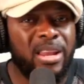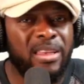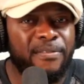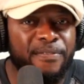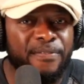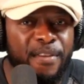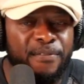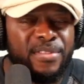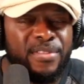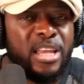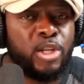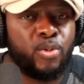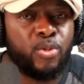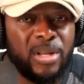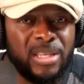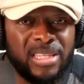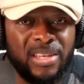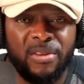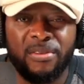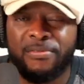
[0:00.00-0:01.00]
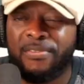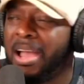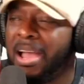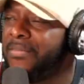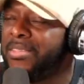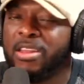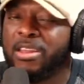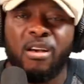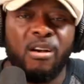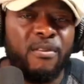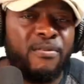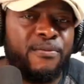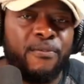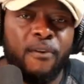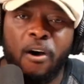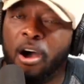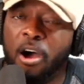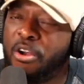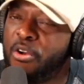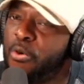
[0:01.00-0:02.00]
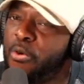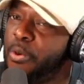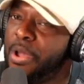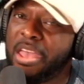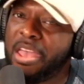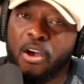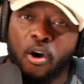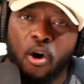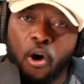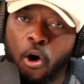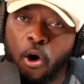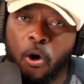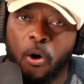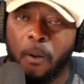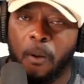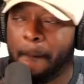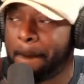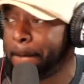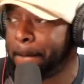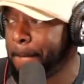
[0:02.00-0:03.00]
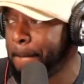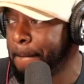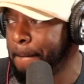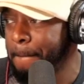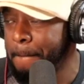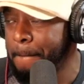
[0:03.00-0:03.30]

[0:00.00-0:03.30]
2050, 2075, they're not far away at all.